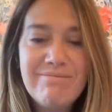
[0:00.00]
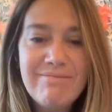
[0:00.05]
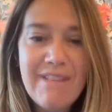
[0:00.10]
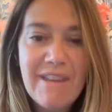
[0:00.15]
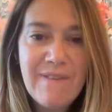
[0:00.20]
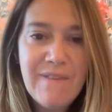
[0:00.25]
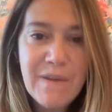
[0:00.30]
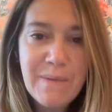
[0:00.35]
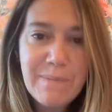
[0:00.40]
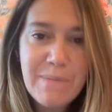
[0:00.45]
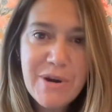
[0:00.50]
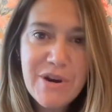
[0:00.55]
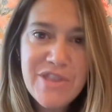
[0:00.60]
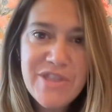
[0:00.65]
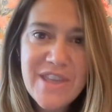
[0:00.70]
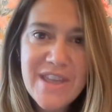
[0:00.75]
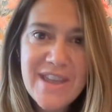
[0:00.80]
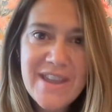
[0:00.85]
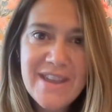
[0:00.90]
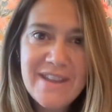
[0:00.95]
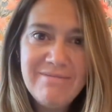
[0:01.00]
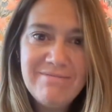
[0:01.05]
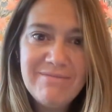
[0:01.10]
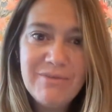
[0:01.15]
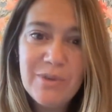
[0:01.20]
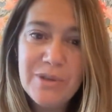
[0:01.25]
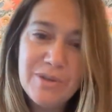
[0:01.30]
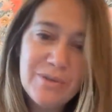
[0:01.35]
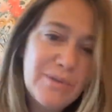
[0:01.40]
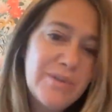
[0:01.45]
If your birthday,
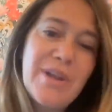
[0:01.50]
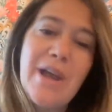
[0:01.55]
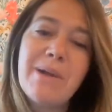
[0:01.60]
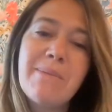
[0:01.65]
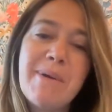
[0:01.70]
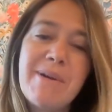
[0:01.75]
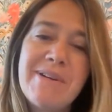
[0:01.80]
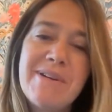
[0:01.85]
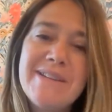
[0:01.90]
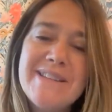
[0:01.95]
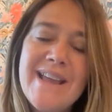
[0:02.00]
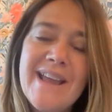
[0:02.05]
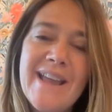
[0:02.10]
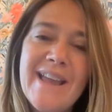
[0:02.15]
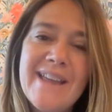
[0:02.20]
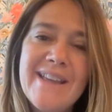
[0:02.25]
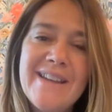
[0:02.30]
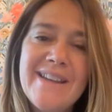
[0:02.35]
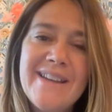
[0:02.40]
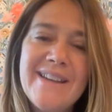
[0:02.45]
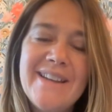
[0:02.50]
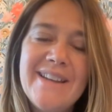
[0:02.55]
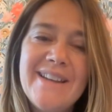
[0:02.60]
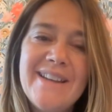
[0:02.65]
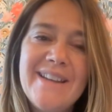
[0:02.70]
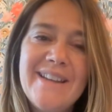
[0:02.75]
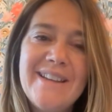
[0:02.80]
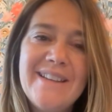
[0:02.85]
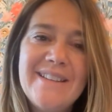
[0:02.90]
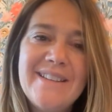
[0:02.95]
which we'll talk about in a second,
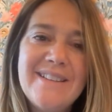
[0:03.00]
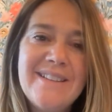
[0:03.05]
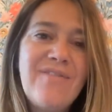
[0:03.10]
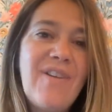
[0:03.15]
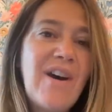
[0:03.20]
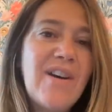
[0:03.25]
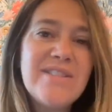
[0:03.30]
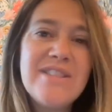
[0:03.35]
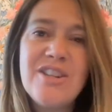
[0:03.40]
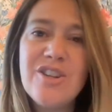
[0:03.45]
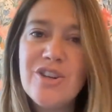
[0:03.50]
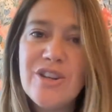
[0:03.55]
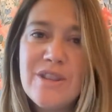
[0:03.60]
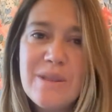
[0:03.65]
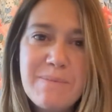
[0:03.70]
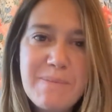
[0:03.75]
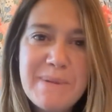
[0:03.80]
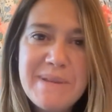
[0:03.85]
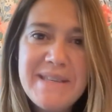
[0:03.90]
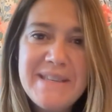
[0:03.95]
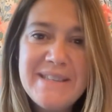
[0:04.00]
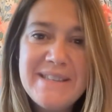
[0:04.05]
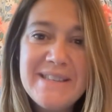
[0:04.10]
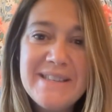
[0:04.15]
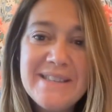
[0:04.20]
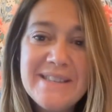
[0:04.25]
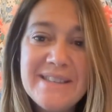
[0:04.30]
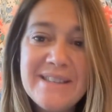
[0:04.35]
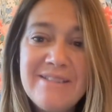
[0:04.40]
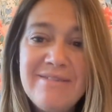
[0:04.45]
falls in during the busy
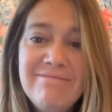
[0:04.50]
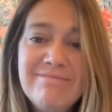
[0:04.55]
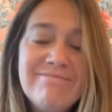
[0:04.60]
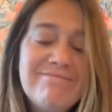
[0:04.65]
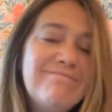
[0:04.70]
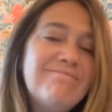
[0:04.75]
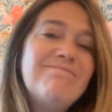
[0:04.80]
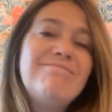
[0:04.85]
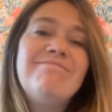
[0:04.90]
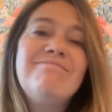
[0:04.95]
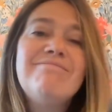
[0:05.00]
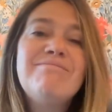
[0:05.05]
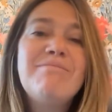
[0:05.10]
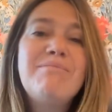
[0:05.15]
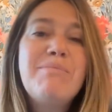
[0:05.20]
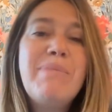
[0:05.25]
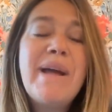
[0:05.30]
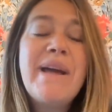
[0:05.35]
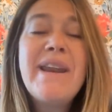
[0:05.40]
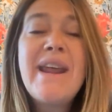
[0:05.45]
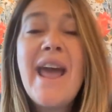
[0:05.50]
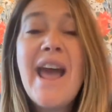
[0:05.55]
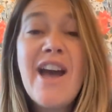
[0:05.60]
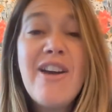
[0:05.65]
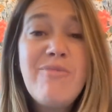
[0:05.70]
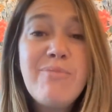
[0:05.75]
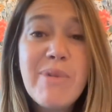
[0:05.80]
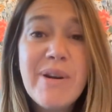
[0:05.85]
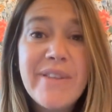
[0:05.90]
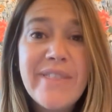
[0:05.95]
season, plan a
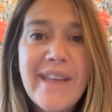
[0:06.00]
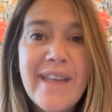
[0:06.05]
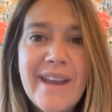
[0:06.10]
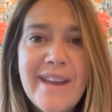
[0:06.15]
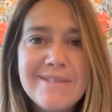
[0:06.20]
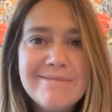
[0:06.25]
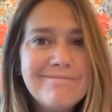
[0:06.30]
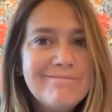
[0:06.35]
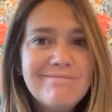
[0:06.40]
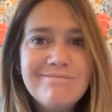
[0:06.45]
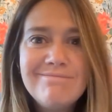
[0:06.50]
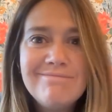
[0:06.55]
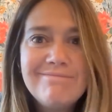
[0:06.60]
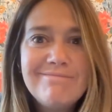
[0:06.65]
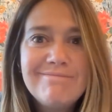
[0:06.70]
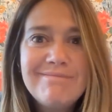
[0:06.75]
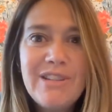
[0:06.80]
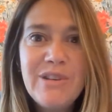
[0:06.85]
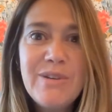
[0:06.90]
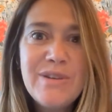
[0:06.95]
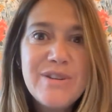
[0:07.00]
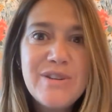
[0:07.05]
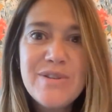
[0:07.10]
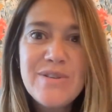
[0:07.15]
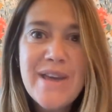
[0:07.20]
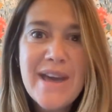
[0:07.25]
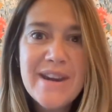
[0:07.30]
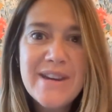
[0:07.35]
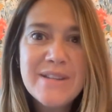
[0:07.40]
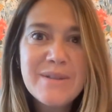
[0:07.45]
half birthday. You can do
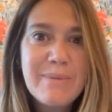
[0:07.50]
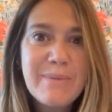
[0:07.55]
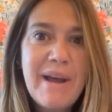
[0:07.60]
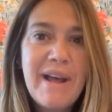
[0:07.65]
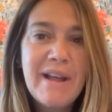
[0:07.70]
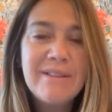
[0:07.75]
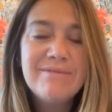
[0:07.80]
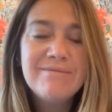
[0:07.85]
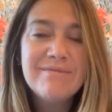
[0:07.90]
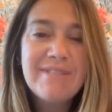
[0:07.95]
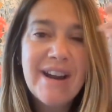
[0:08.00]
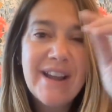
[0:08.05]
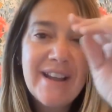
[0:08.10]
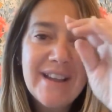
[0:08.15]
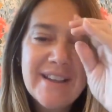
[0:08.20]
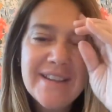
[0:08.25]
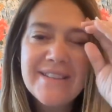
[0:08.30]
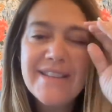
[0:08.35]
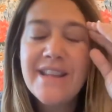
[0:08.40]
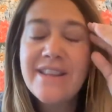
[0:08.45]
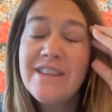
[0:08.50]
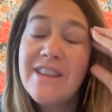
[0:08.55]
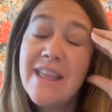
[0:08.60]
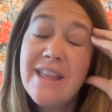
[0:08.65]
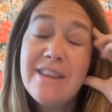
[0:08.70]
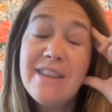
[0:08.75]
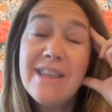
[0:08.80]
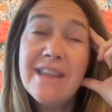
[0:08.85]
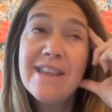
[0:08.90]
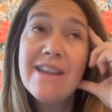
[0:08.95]
that as well, right? Because then they
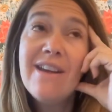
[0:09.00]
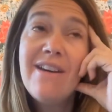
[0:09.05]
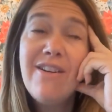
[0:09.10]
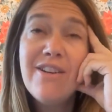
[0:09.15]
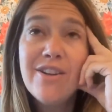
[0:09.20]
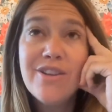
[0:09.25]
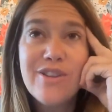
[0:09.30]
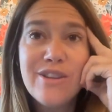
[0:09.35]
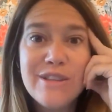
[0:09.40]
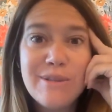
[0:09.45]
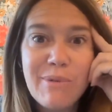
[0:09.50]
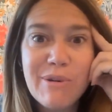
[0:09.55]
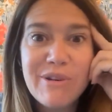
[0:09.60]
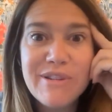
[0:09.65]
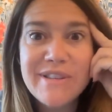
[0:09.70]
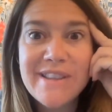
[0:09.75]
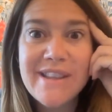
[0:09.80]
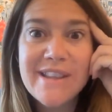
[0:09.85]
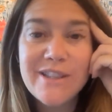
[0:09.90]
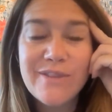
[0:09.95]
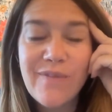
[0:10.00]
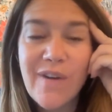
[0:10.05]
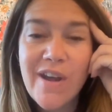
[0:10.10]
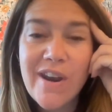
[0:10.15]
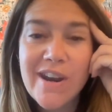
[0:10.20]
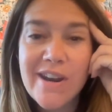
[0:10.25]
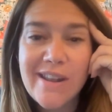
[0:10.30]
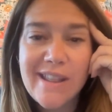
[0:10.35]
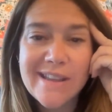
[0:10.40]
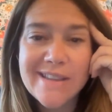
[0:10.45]
think, oh, you're this person that's fun
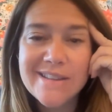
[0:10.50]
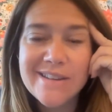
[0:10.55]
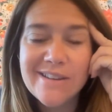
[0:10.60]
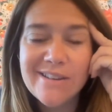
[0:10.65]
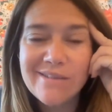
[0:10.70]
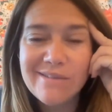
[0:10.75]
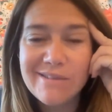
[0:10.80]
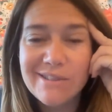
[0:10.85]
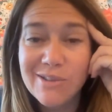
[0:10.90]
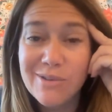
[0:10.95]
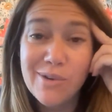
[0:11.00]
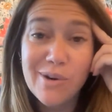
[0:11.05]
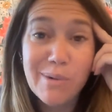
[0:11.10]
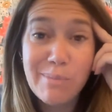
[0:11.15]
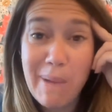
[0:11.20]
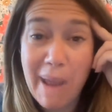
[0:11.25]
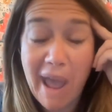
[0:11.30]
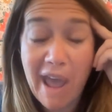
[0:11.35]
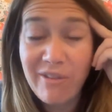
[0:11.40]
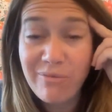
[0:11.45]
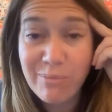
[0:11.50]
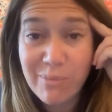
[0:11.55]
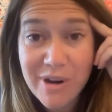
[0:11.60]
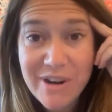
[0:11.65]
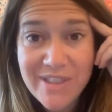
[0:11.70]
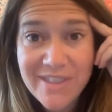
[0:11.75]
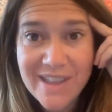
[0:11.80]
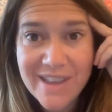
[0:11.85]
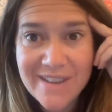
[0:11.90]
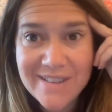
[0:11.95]
and likes to do half
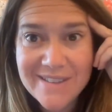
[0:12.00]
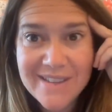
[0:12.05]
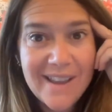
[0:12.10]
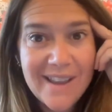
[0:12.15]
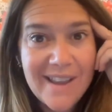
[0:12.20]
birthdays.